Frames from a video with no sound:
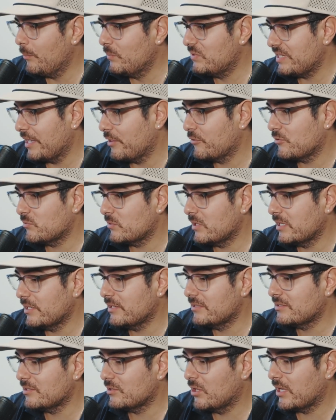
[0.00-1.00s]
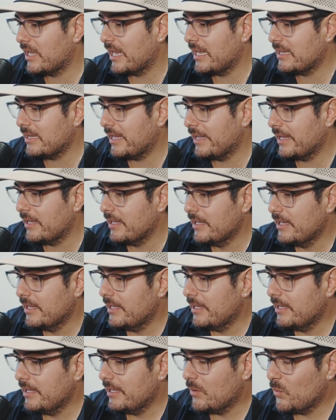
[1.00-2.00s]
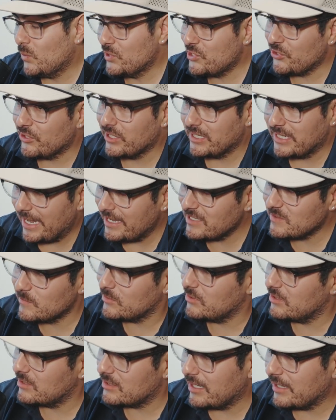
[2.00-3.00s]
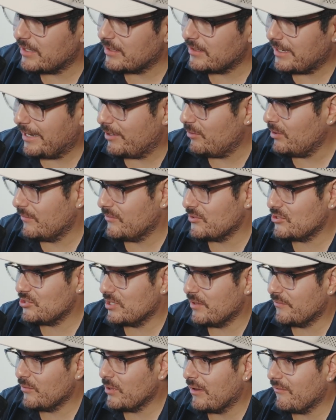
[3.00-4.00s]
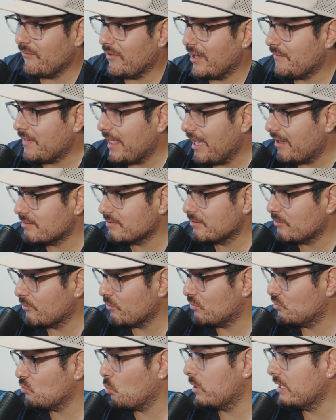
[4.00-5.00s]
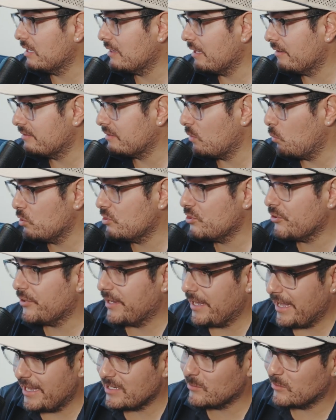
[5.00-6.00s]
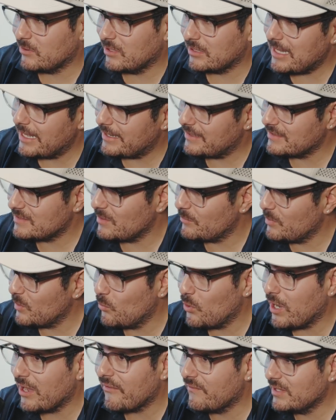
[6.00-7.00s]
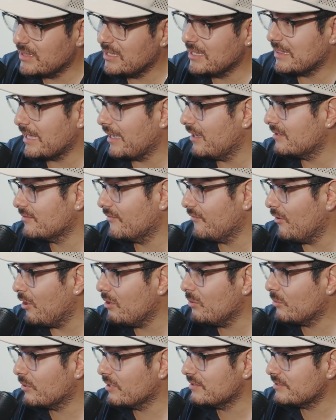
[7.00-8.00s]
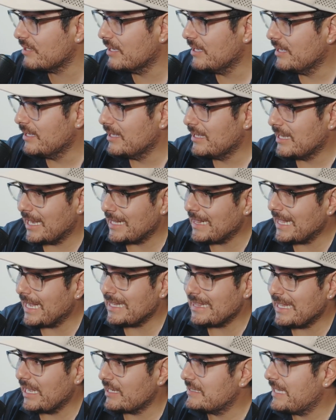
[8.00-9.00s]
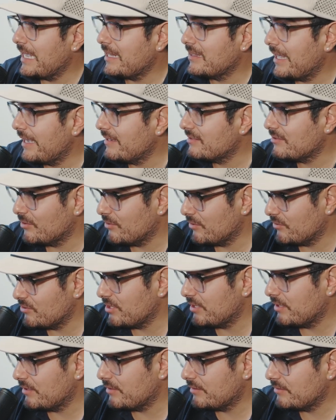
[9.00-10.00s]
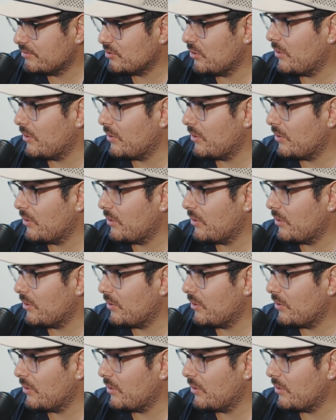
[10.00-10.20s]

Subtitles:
sellers really need to look at, like, what's your engagement look like? I don't give a shit if you have 5,000 or 20,000. What's your engagement look like? Because some people got 50,000 followers and they got like 10 likes on their shit. So